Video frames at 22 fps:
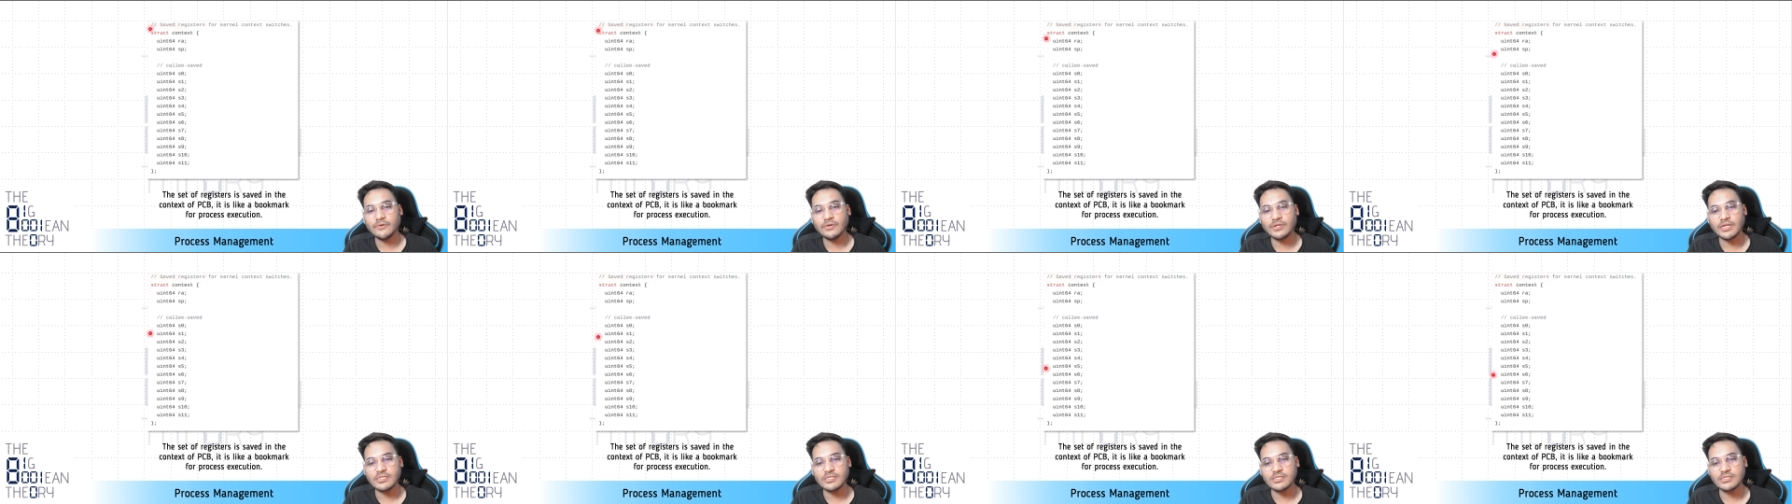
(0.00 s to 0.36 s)

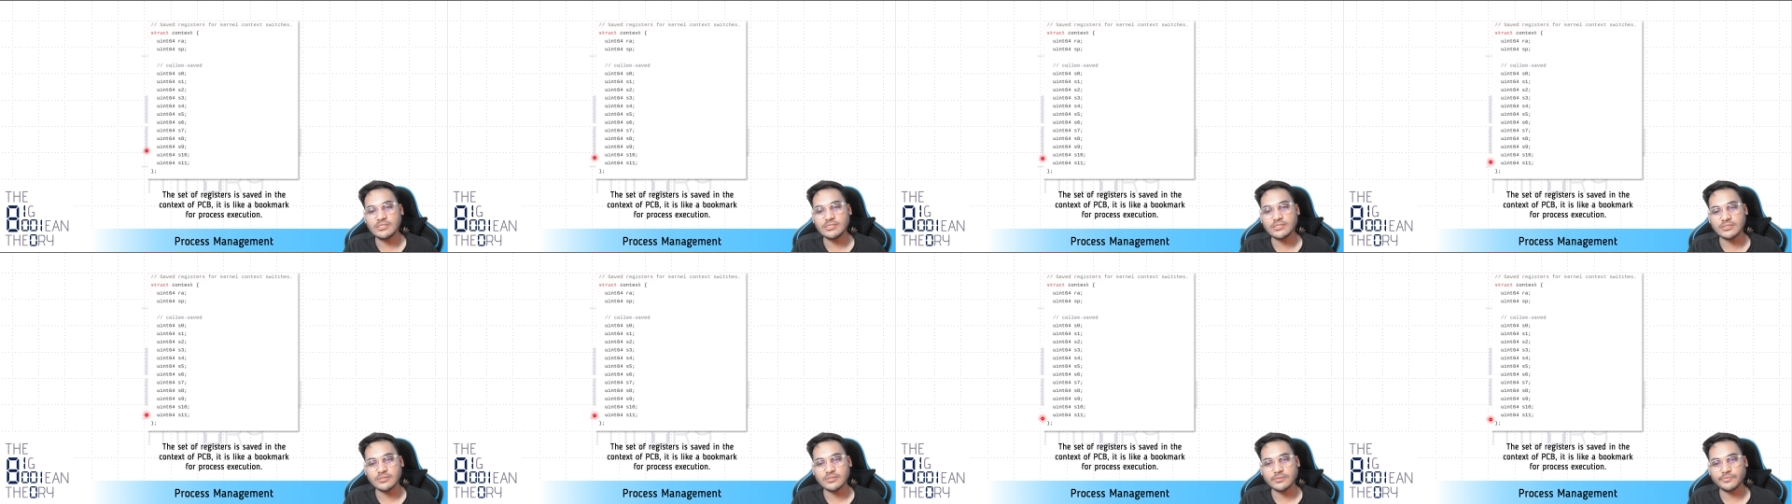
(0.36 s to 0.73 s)

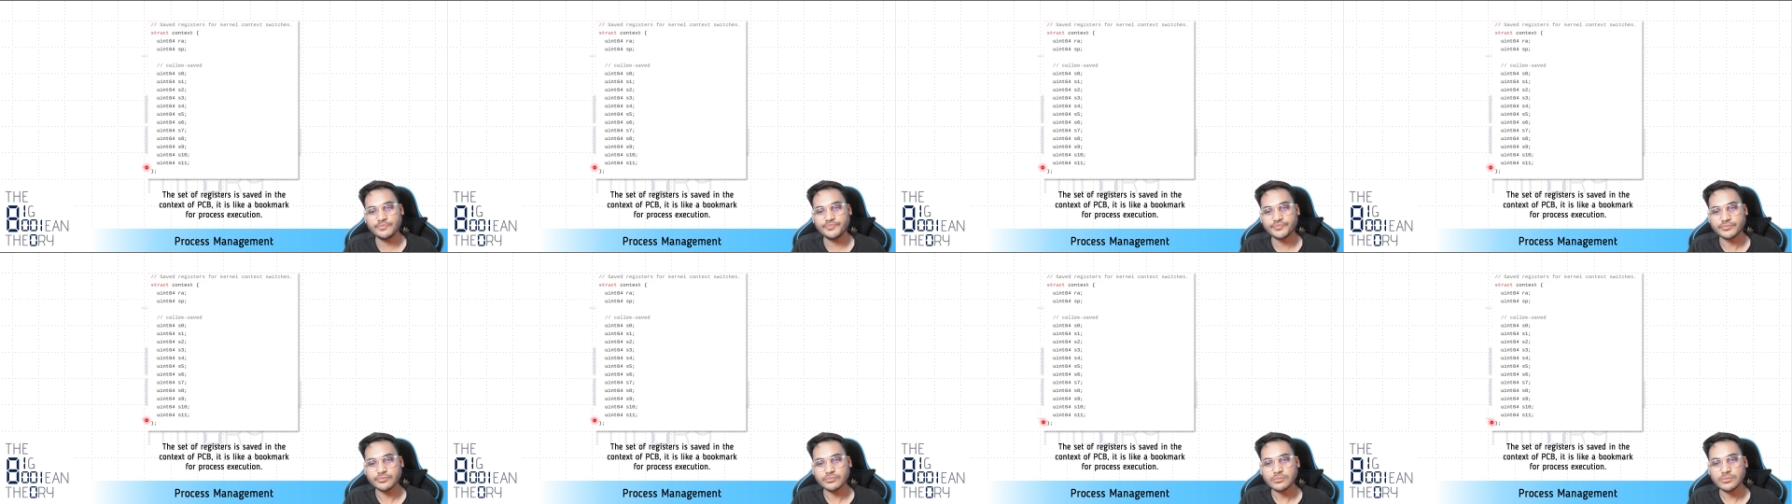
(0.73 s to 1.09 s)
registers,
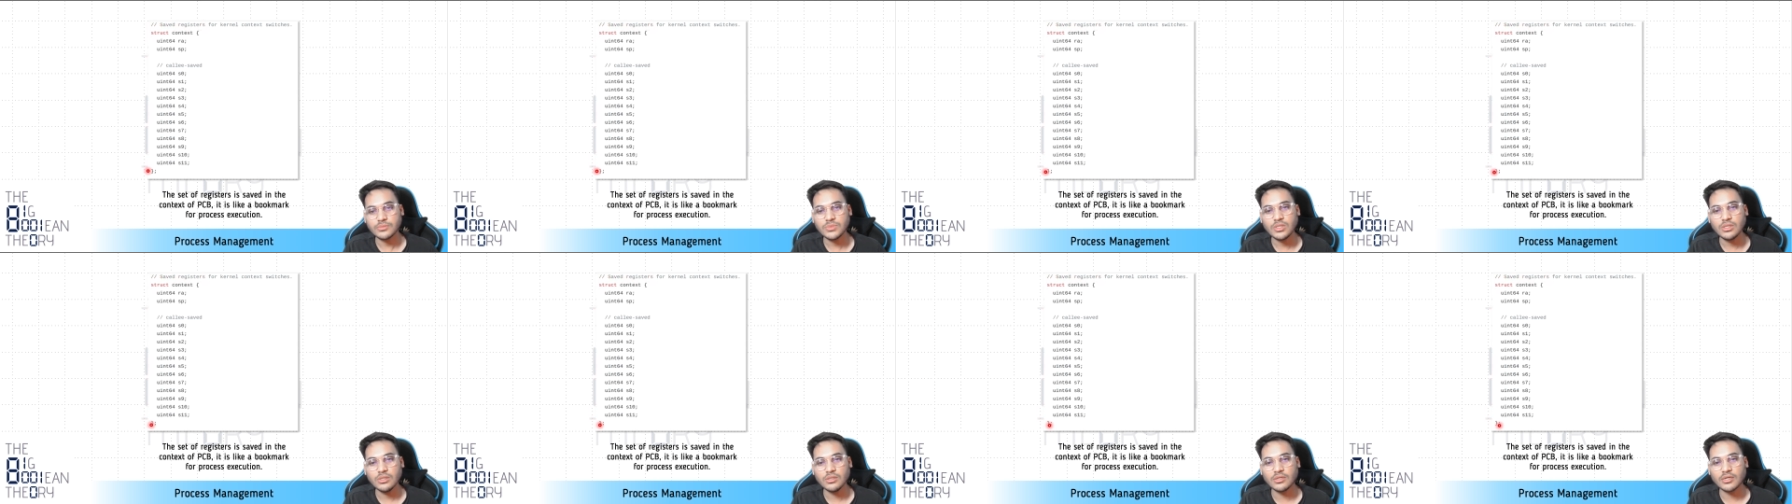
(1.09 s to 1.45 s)

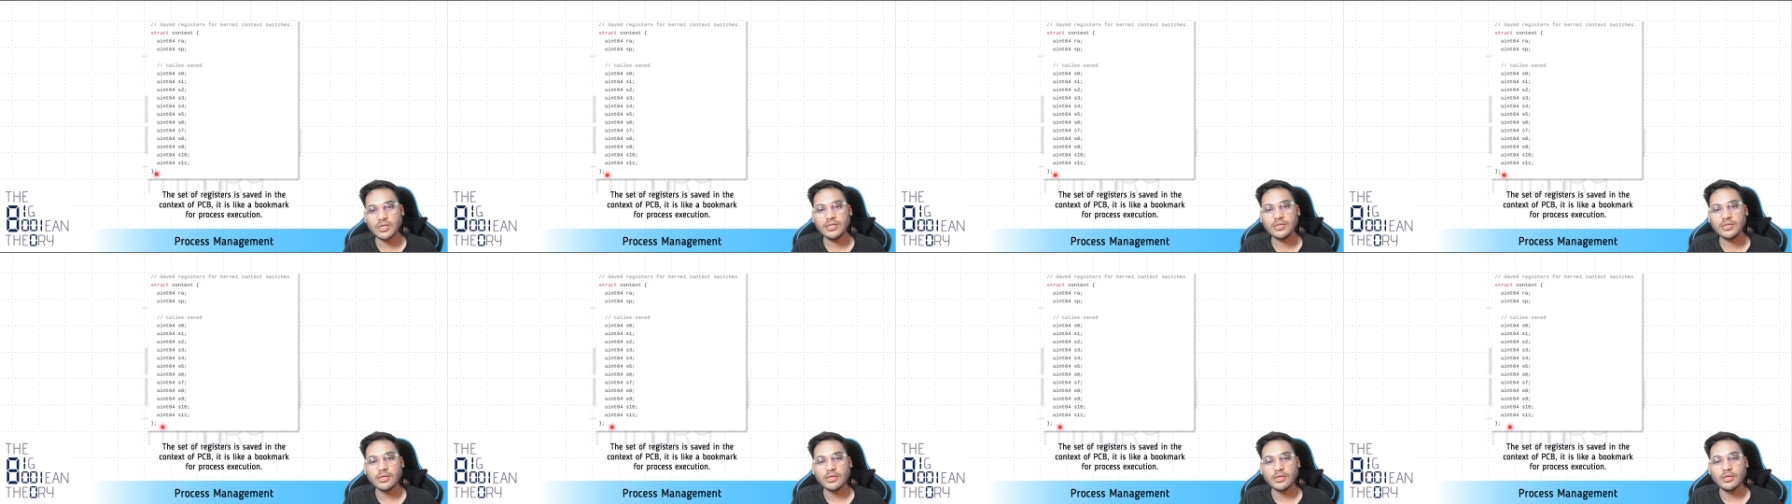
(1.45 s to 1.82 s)

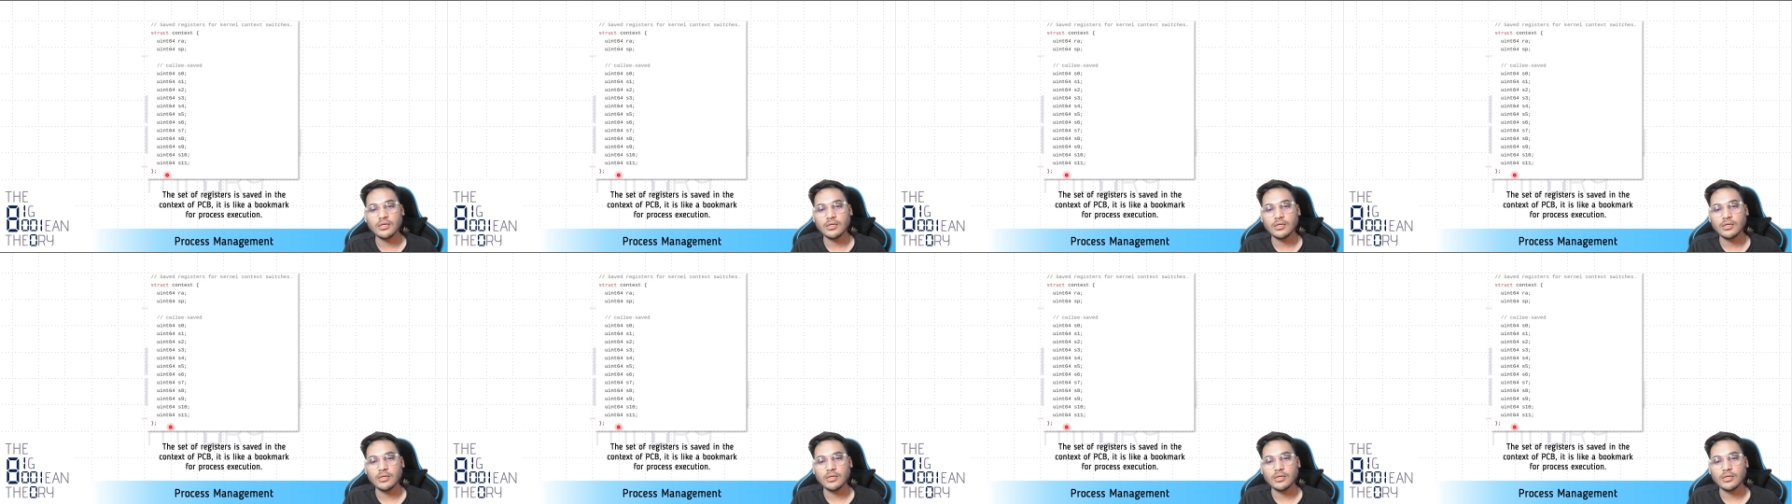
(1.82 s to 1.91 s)
right?